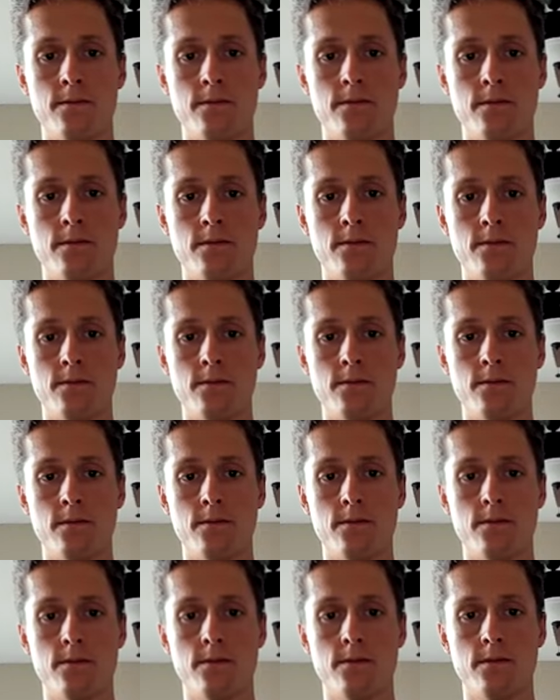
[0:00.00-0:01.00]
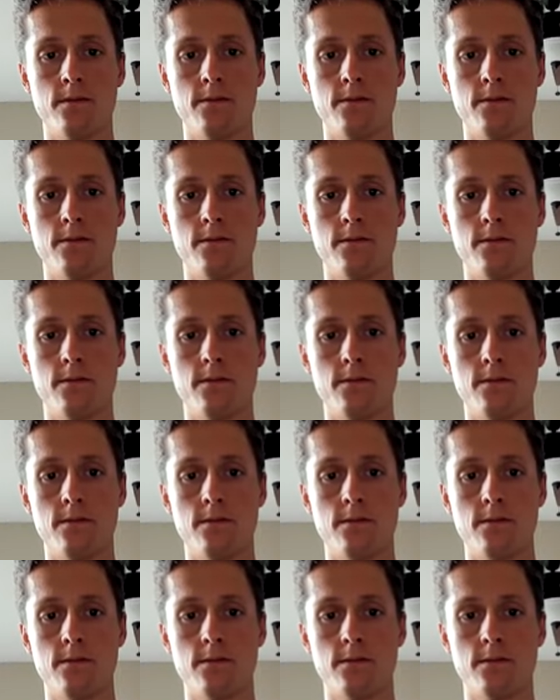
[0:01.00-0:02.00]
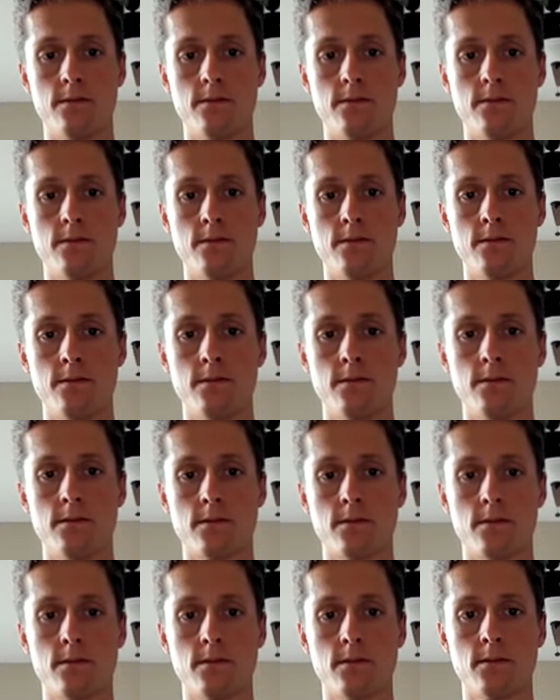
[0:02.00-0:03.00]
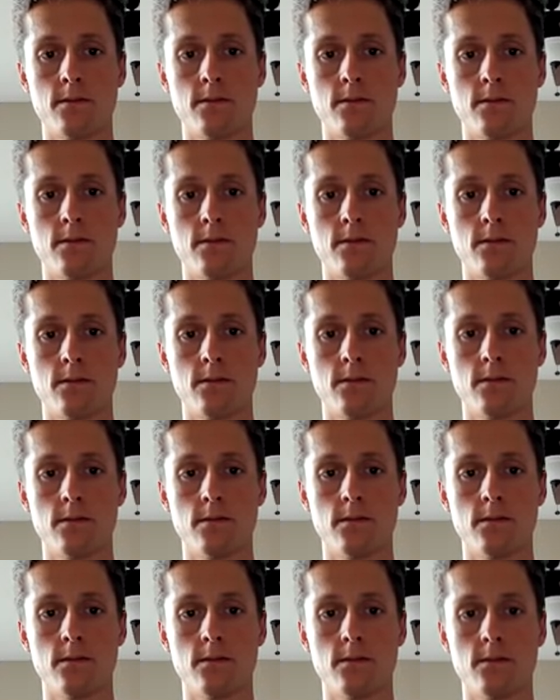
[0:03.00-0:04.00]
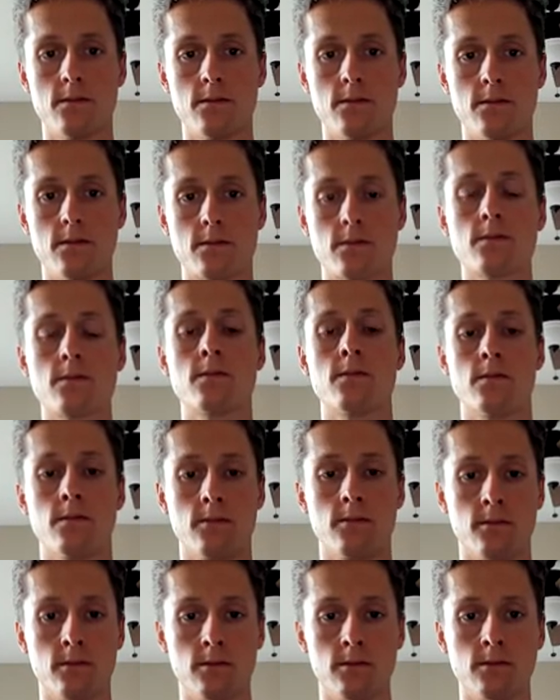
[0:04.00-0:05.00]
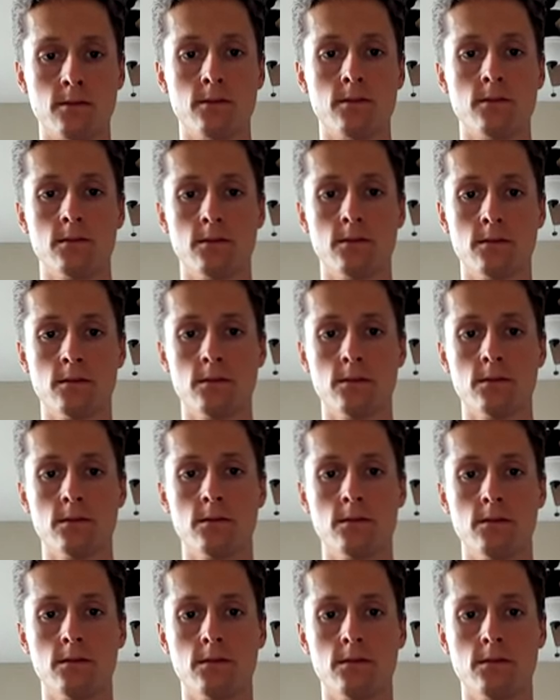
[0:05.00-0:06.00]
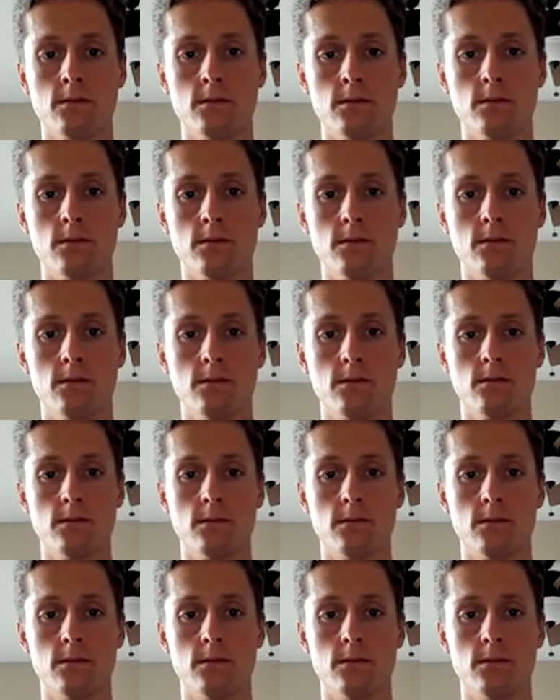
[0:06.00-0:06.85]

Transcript: The person shown says nothing.